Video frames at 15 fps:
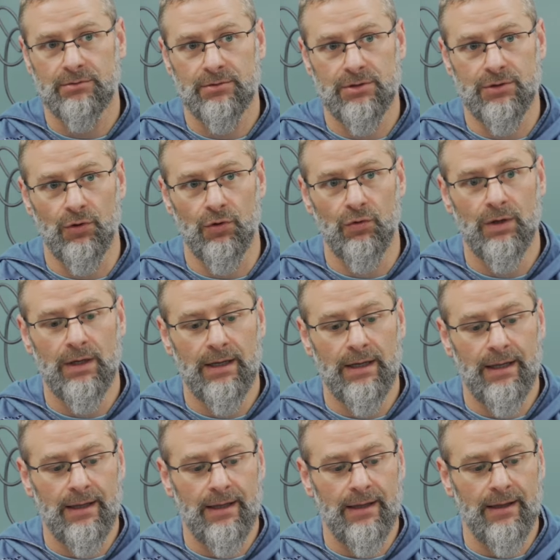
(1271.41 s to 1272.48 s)
So
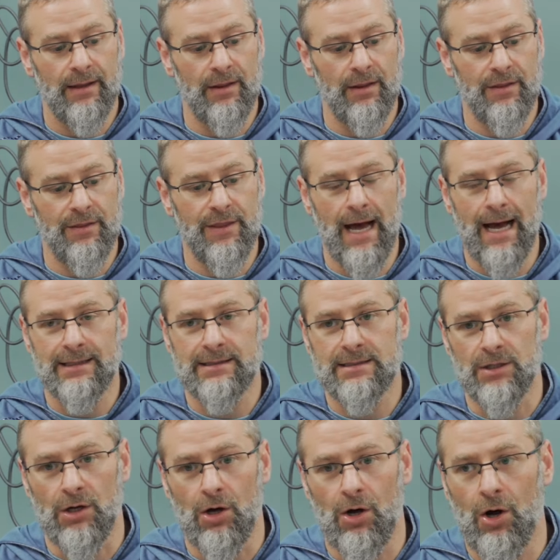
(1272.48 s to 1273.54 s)
that's